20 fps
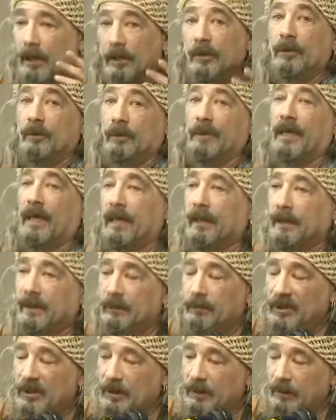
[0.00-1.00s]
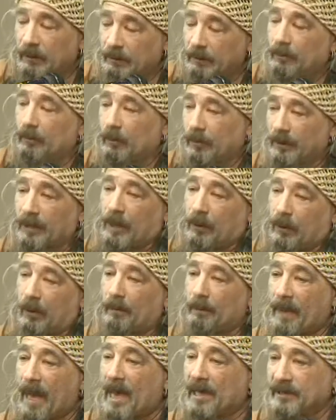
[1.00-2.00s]
you would take it to be what they call
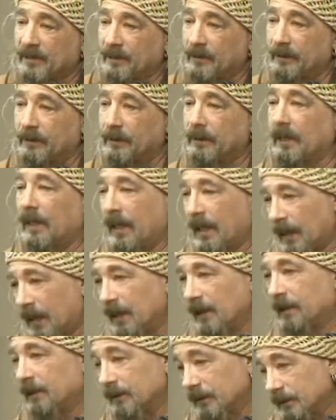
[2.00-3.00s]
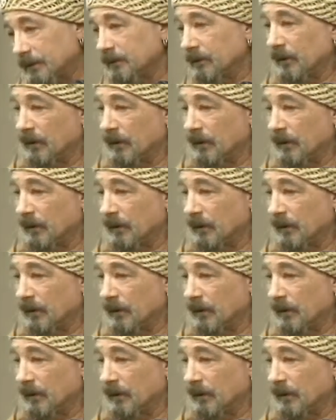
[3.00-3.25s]
mastered and